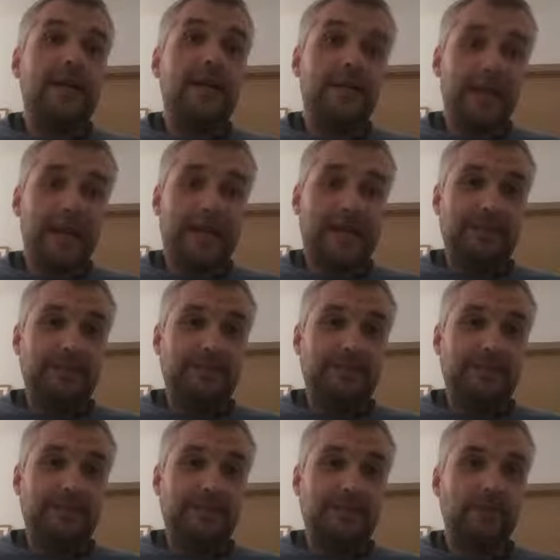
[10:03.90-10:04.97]
clean.
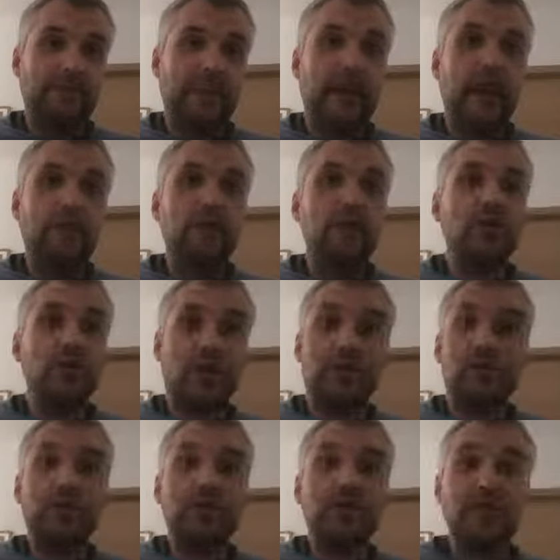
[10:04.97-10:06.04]
How to
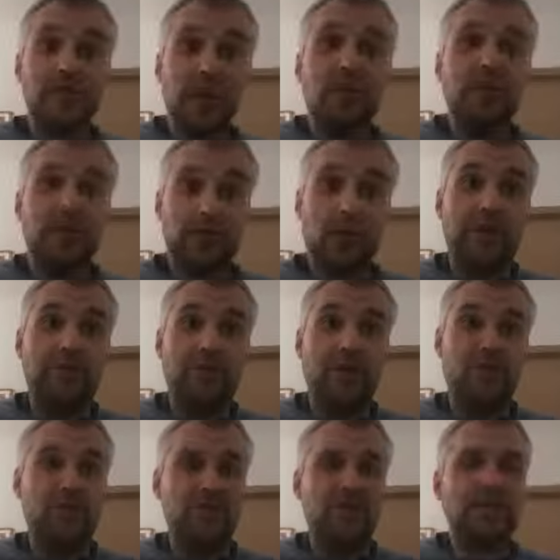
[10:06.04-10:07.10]
shovel the snow in the
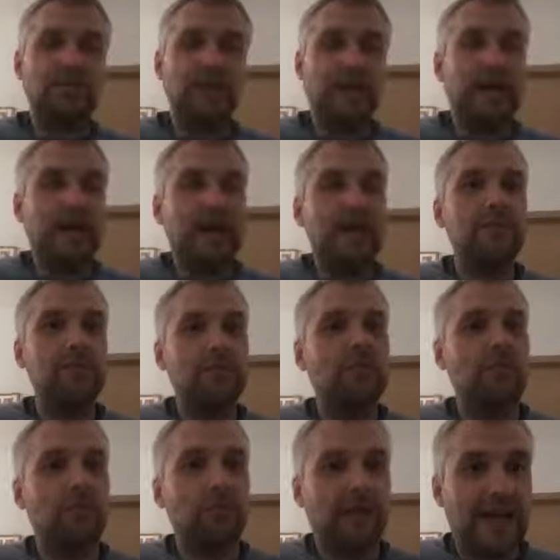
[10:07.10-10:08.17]
winter. And trust me, I'm
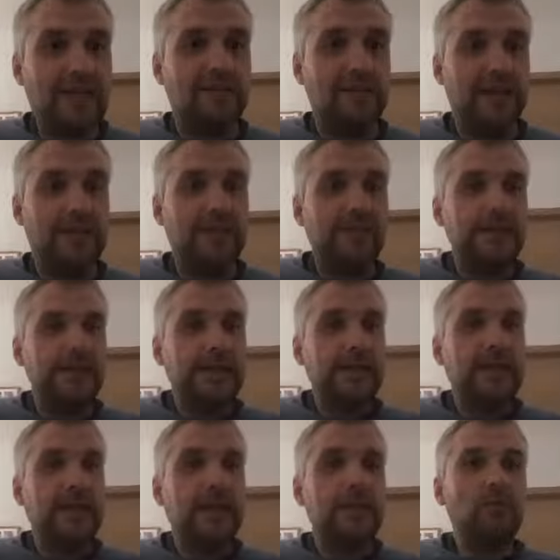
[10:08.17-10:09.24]
from Latvia.
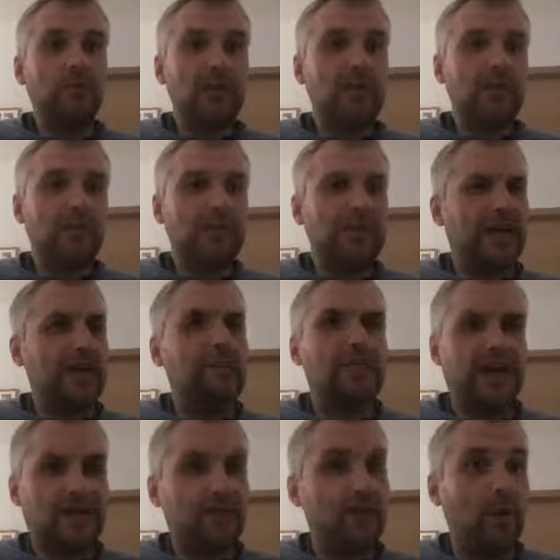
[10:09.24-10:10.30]
And we
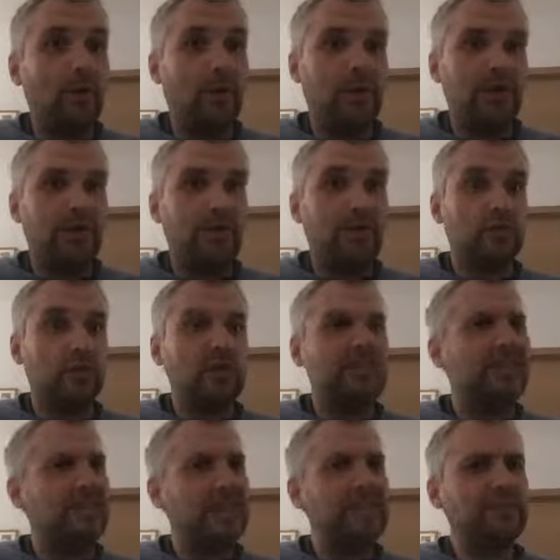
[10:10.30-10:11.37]
sometimes have proper winters
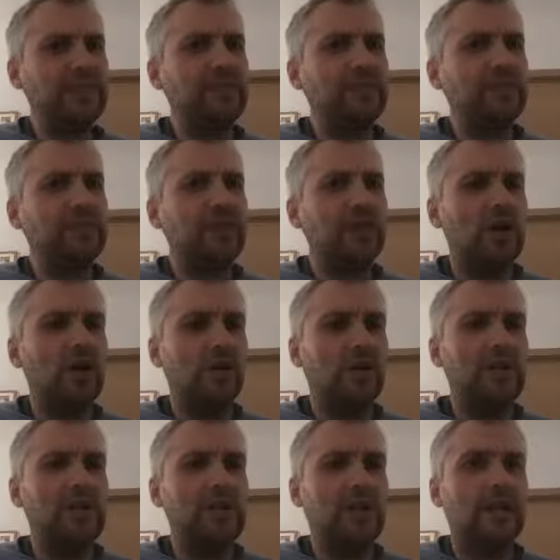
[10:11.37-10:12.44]
with deep, deep, deep snow,
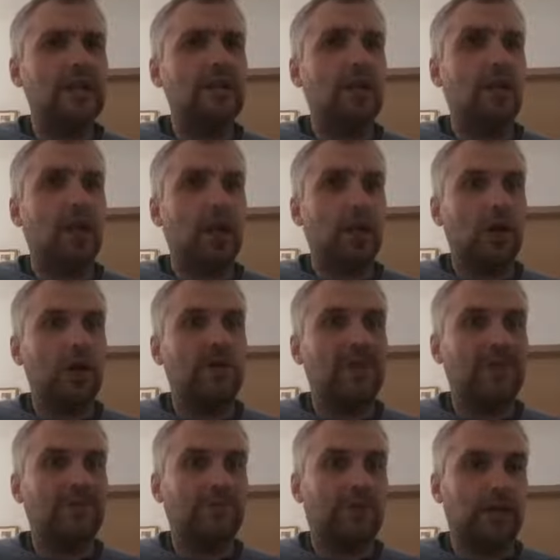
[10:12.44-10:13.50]
and it takes a lot of
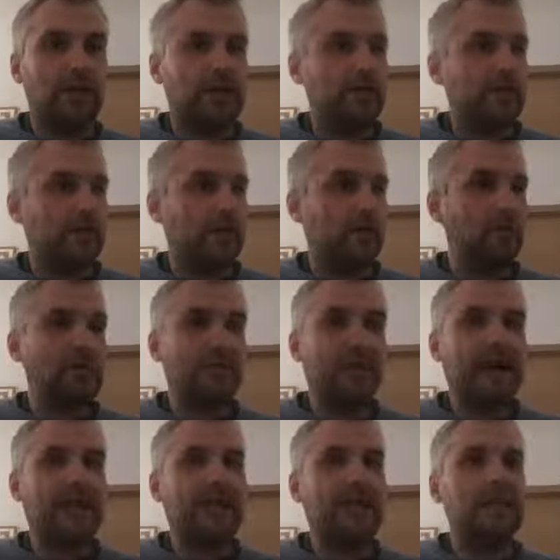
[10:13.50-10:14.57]
effort. And it was
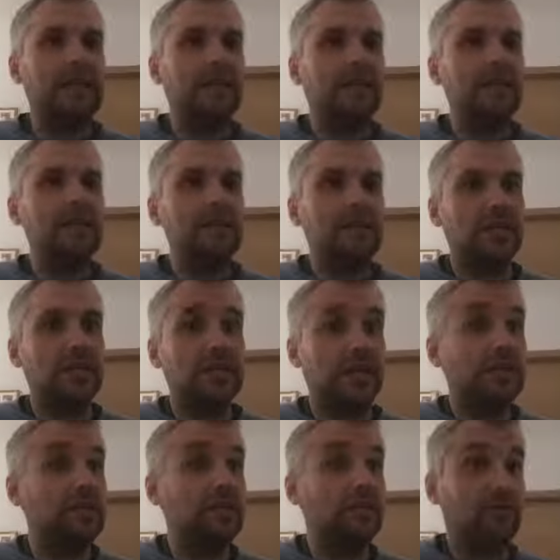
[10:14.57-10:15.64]
back in
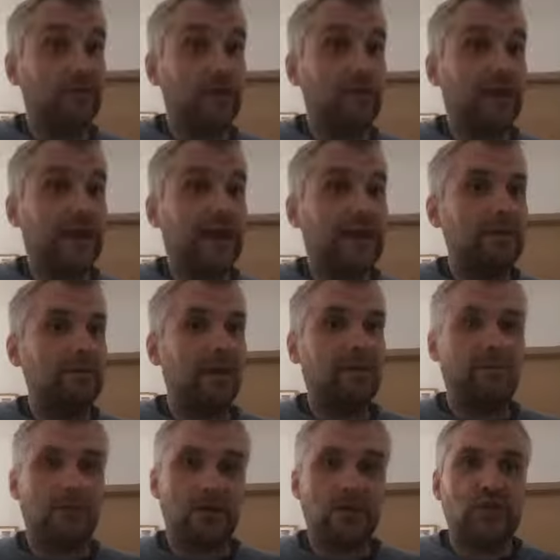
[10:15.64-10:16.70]
1993 when I had my
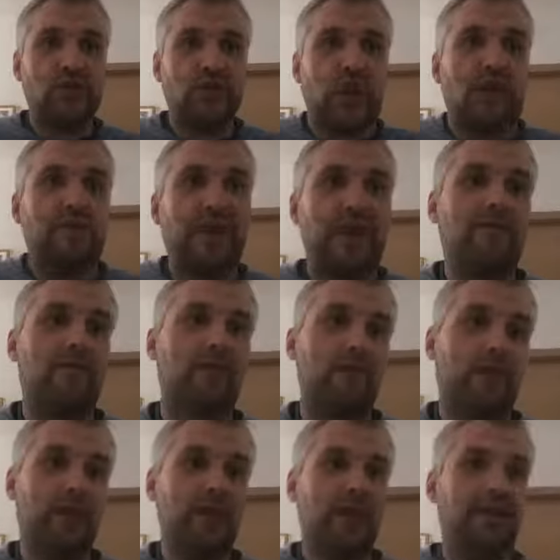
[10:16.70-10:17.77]
first job ever in
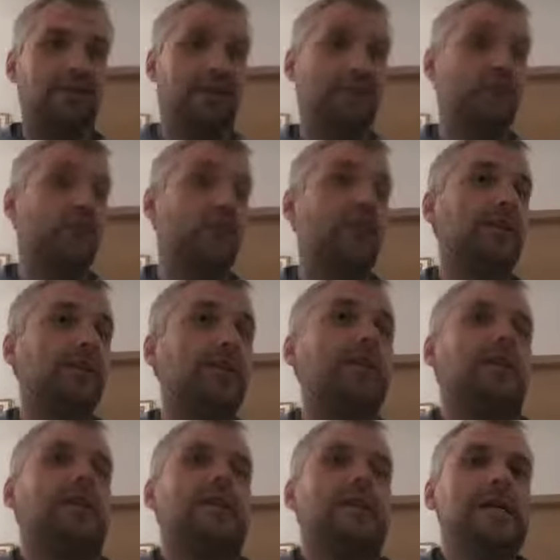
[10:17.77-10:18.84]
my life as a street
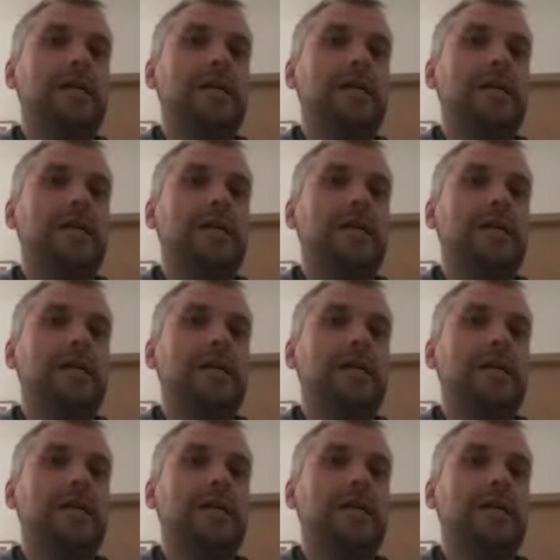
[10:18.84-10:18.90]
cleaner.